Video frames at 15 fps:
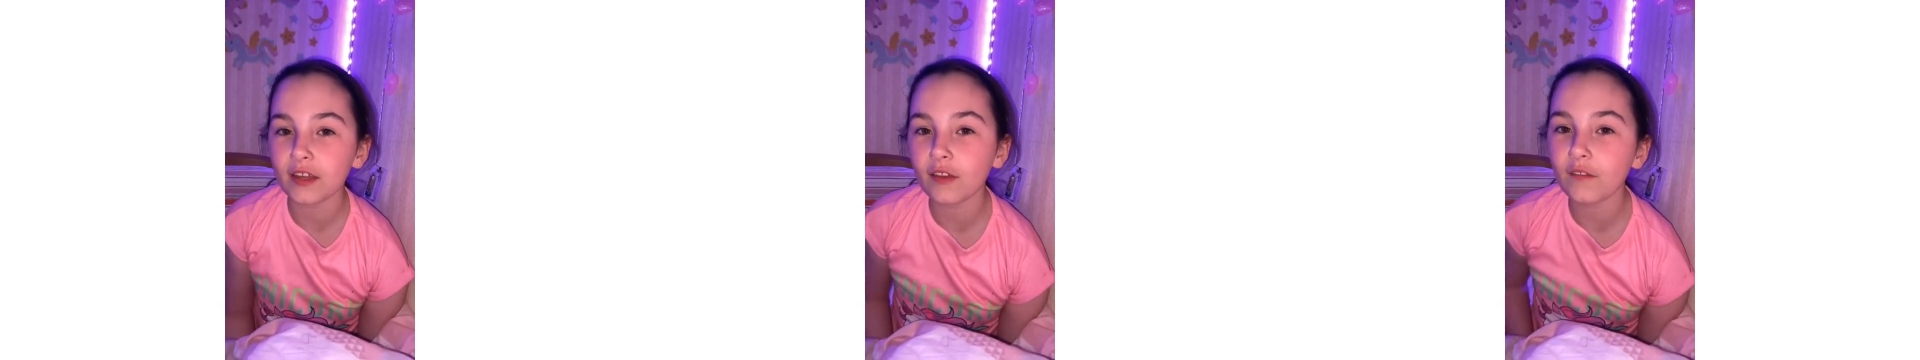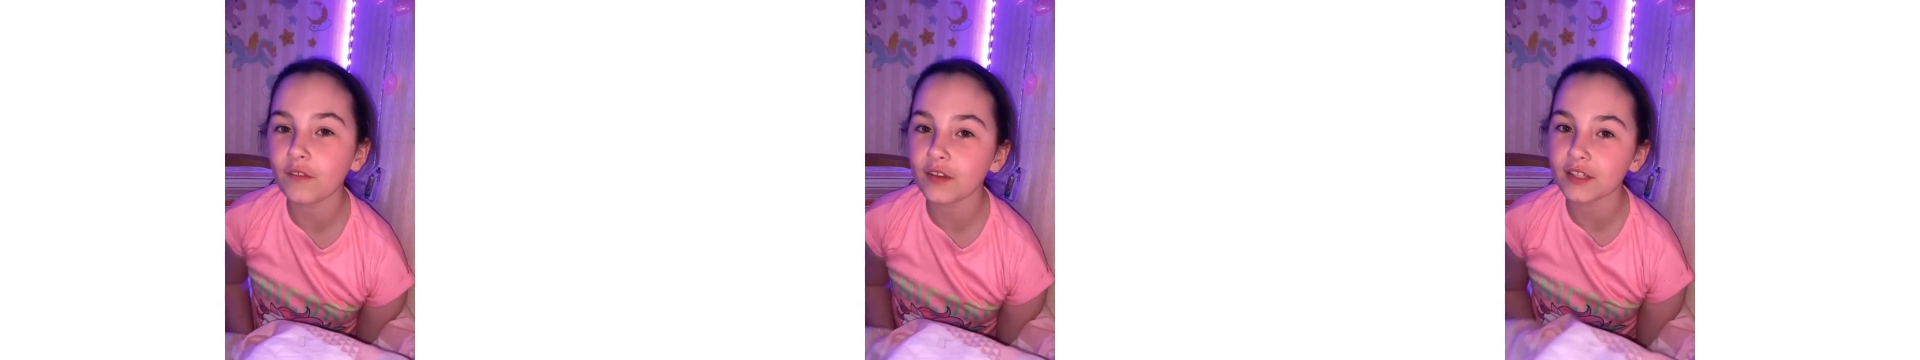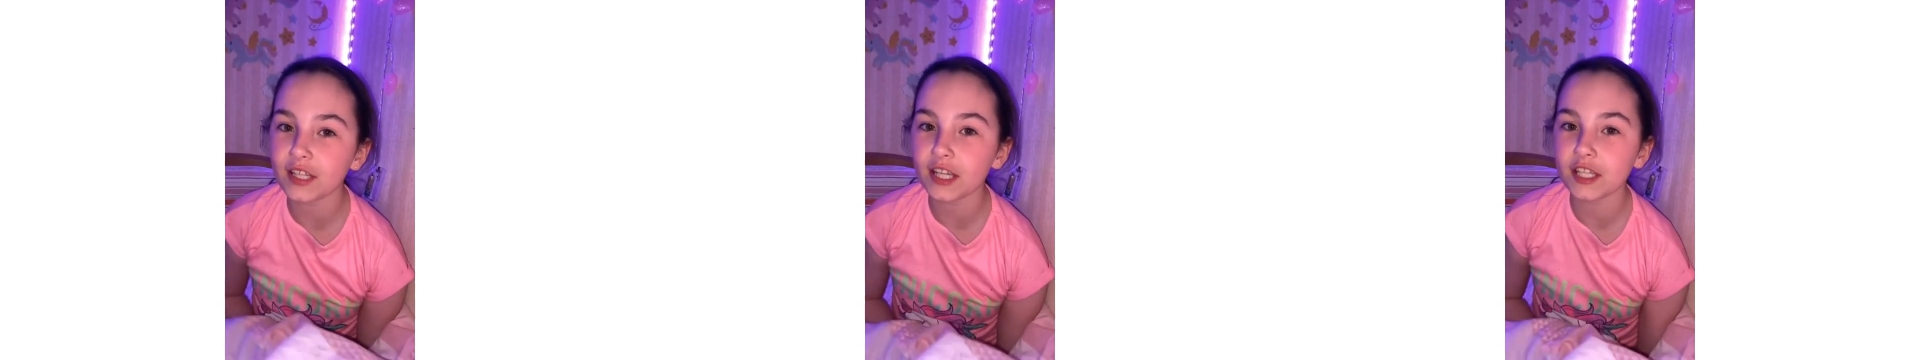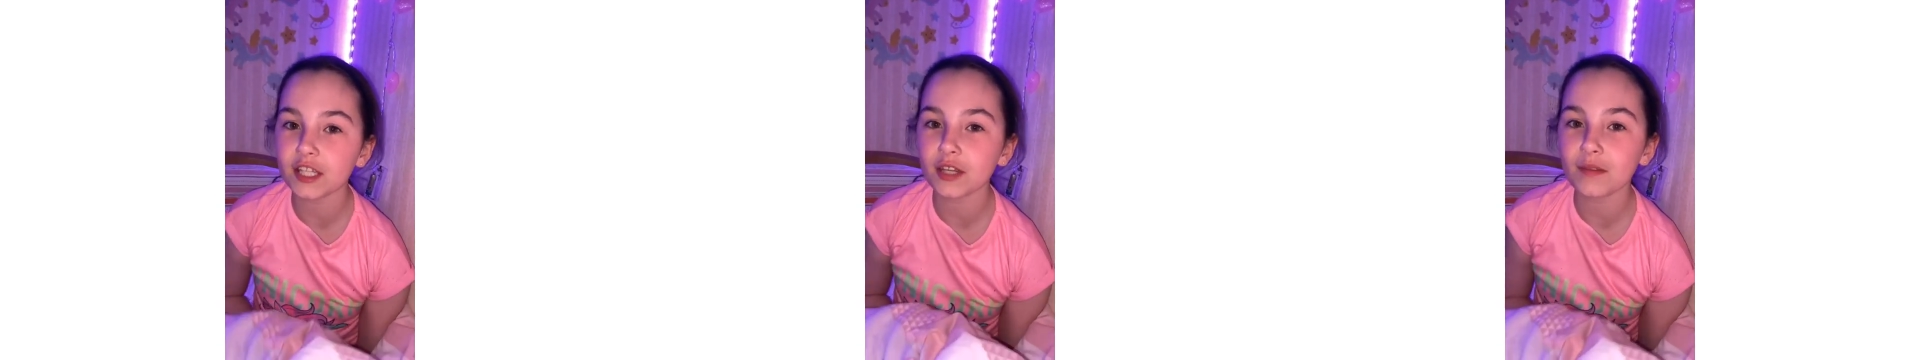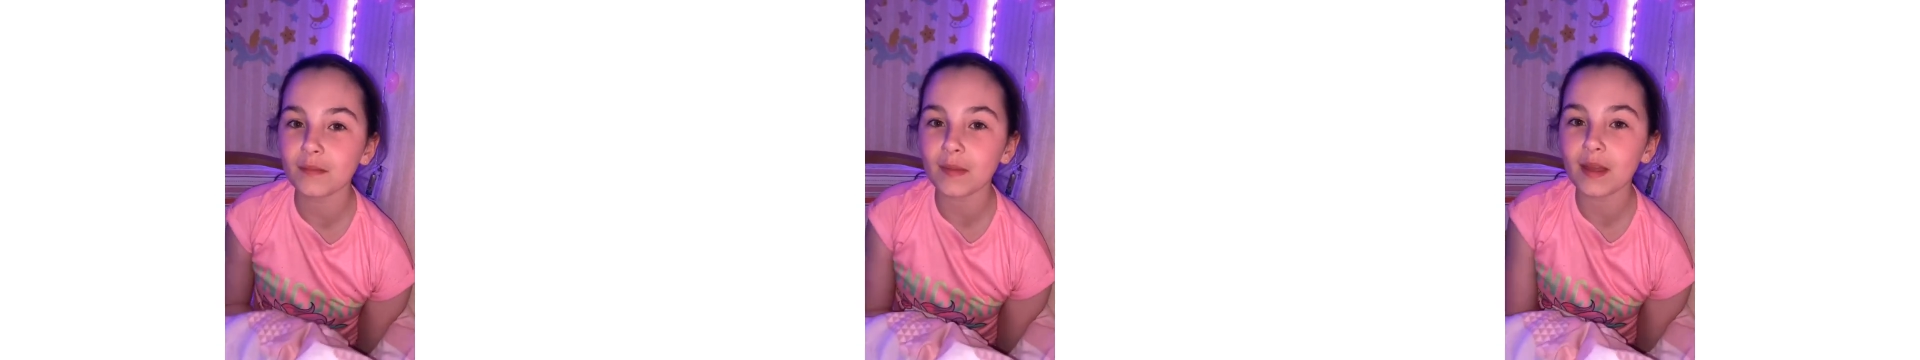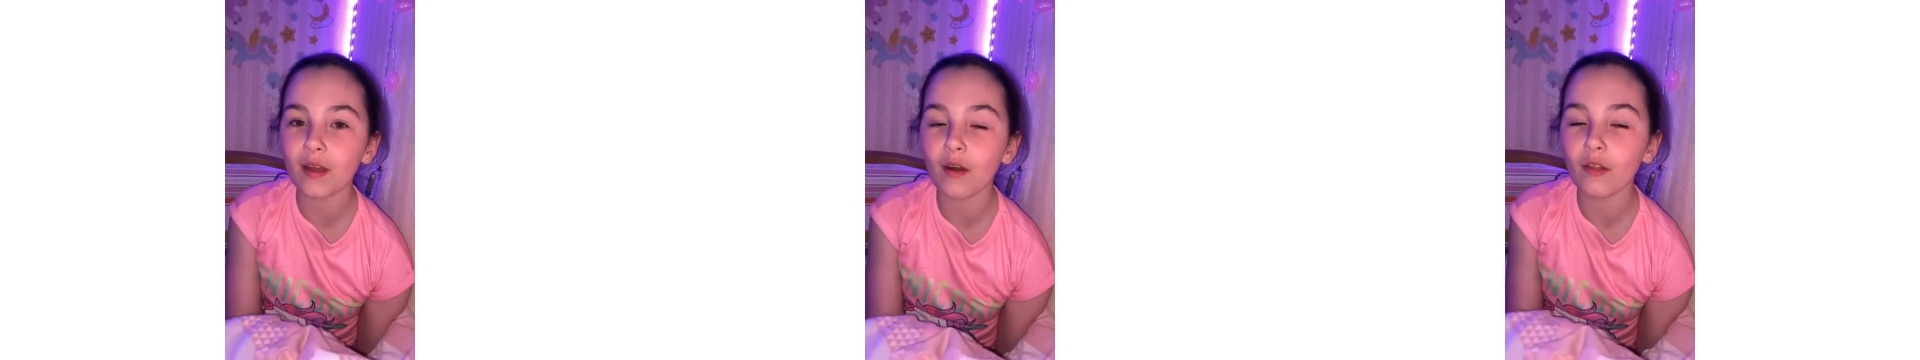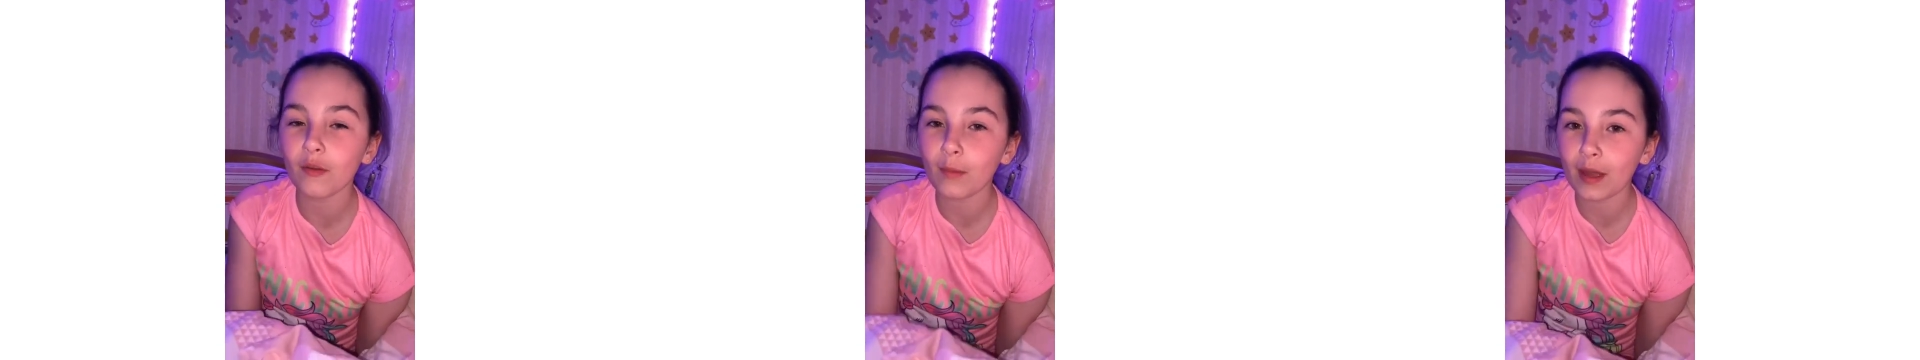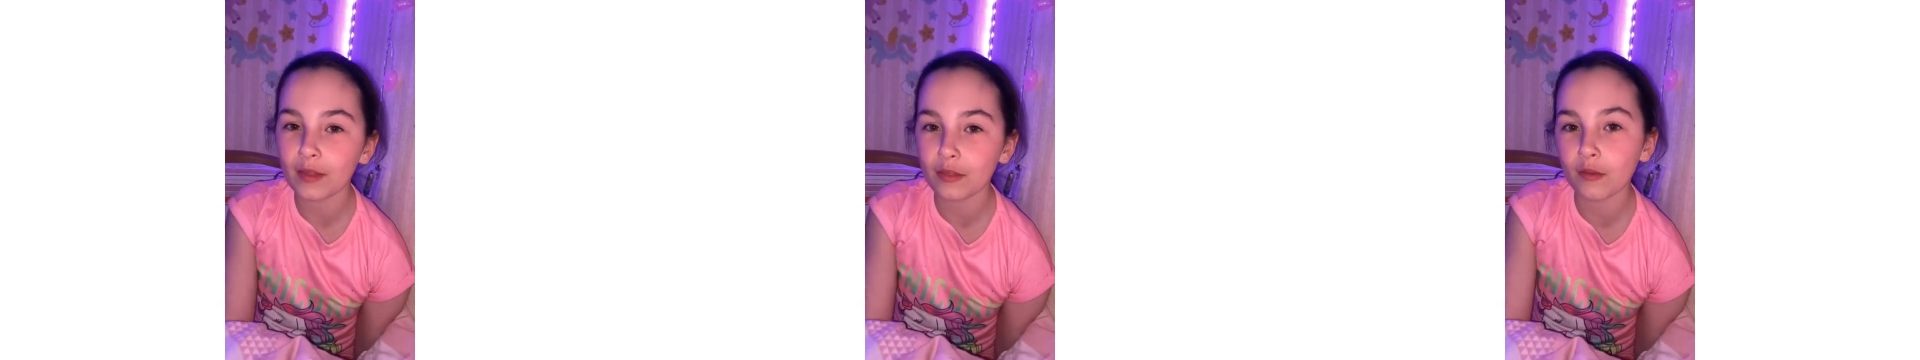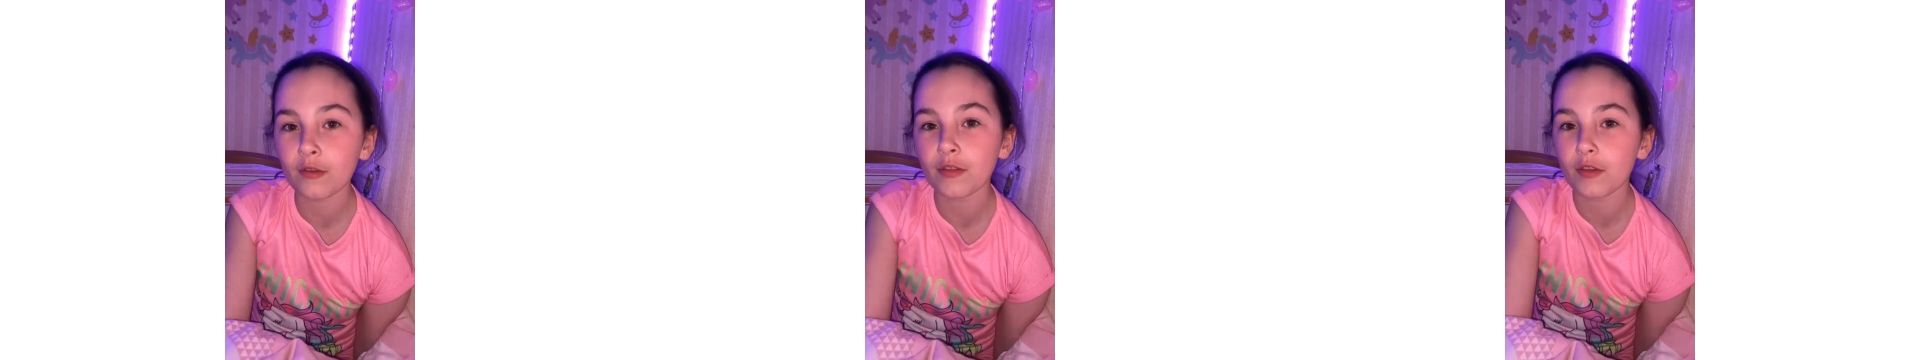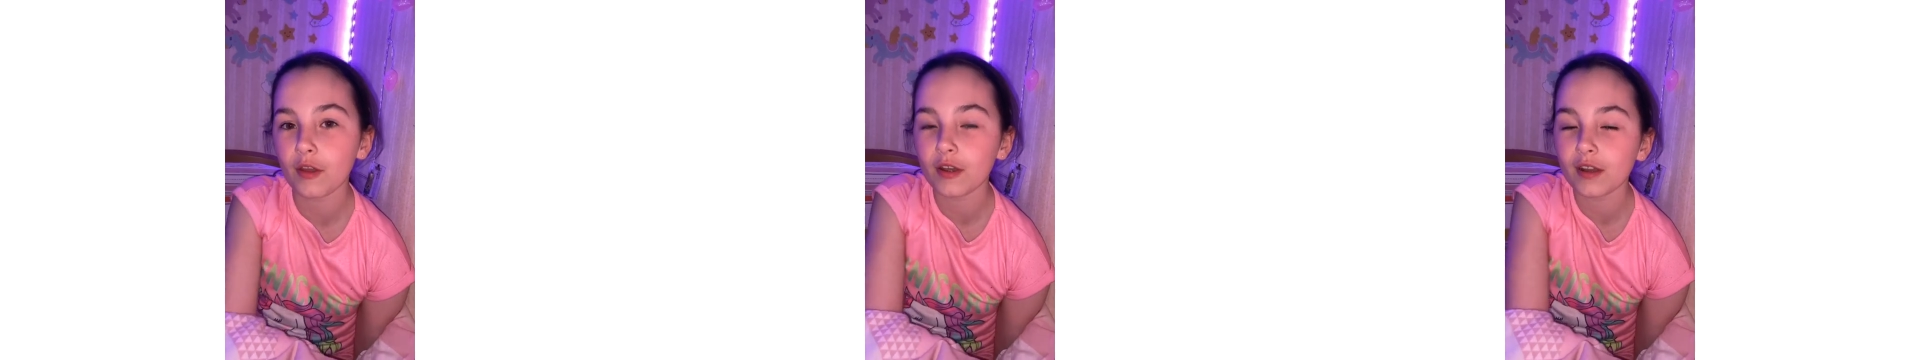you for teaching me all the way through
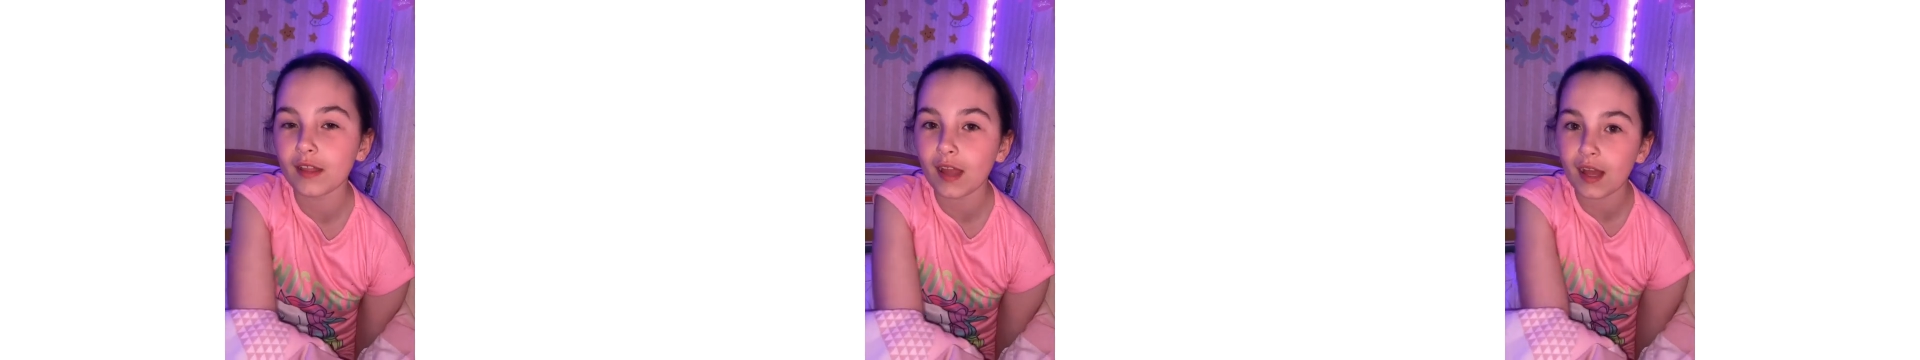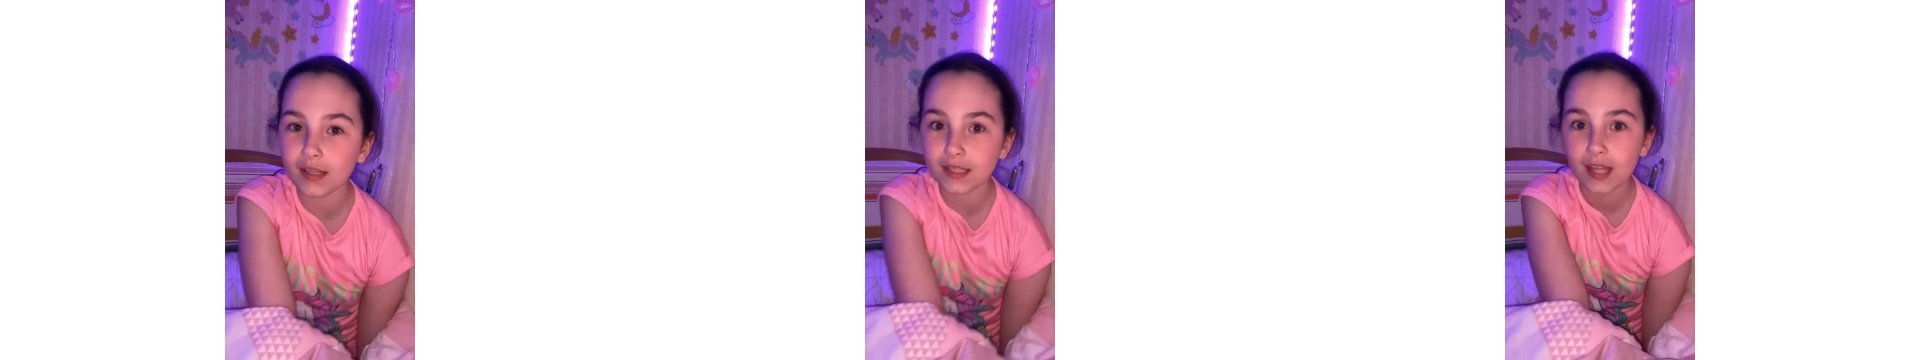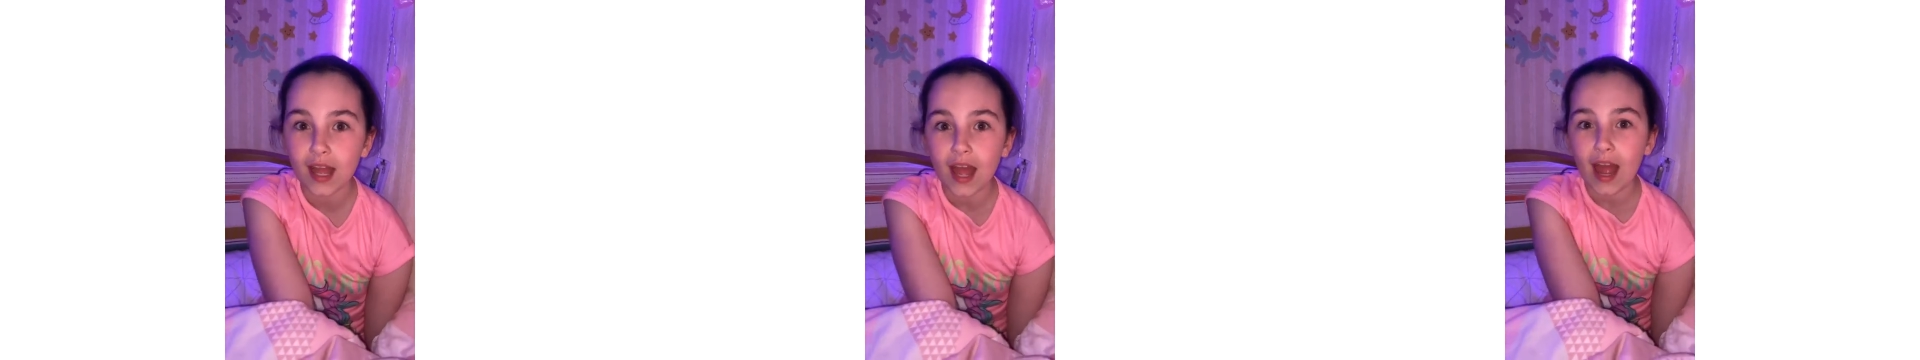third class,